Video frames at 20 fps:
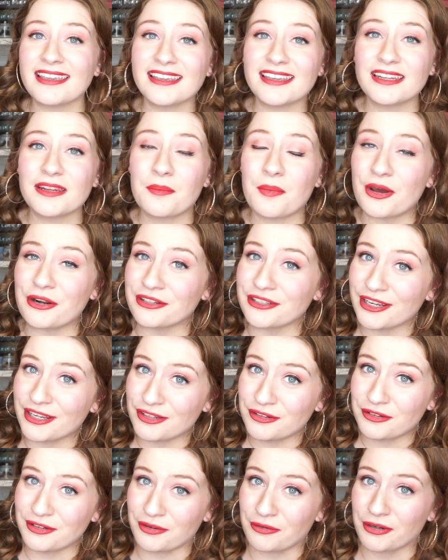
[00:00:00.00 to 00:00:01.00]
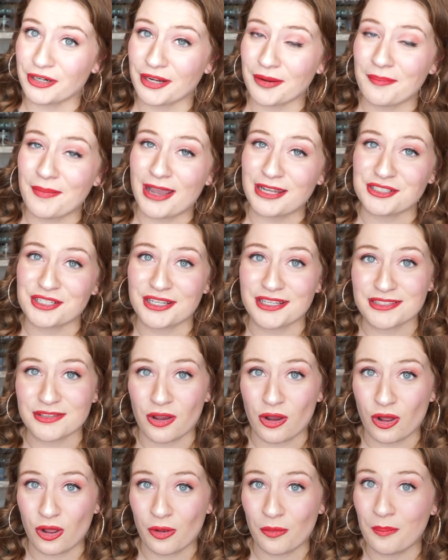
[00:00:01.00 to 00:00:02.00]
In modern day New York, magic is
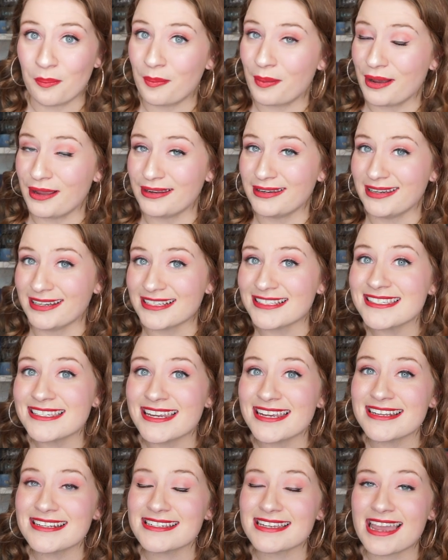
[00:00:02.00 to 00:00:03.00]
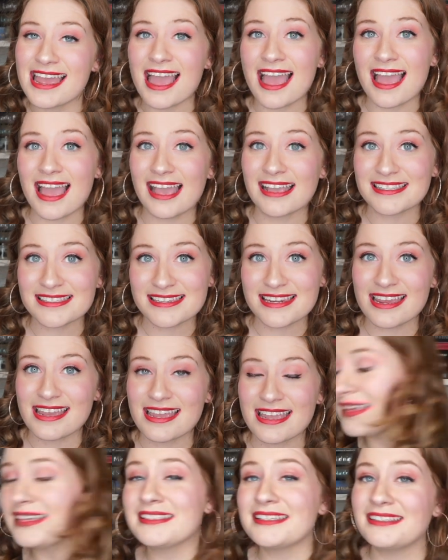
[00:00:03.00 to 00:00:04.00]
all but extinct.
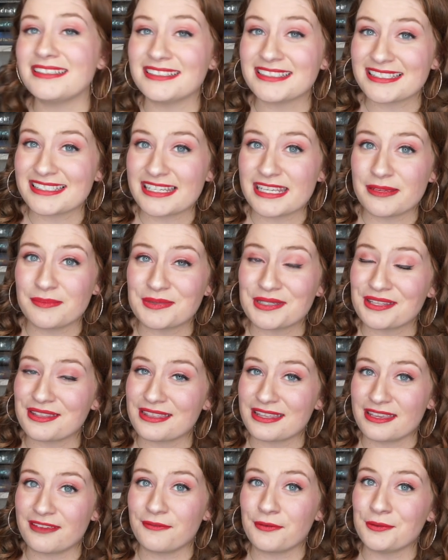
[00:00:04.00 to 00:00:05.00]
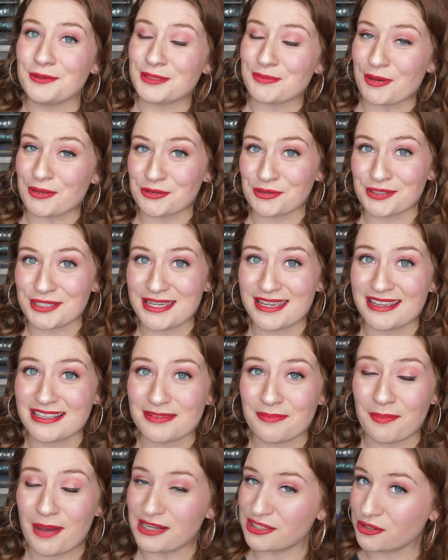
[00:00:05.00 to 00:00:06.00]
Esta is an esteemed thief whose specialty
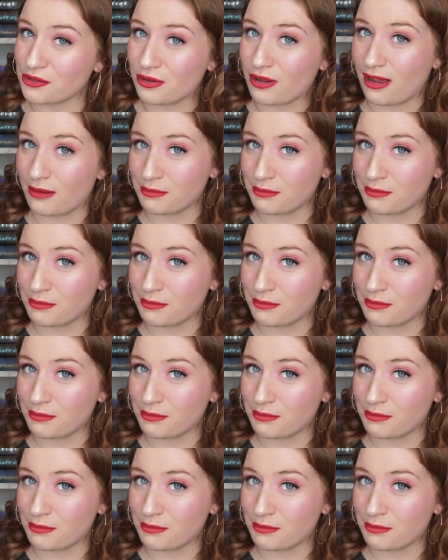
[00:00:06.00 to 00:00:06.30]
is magical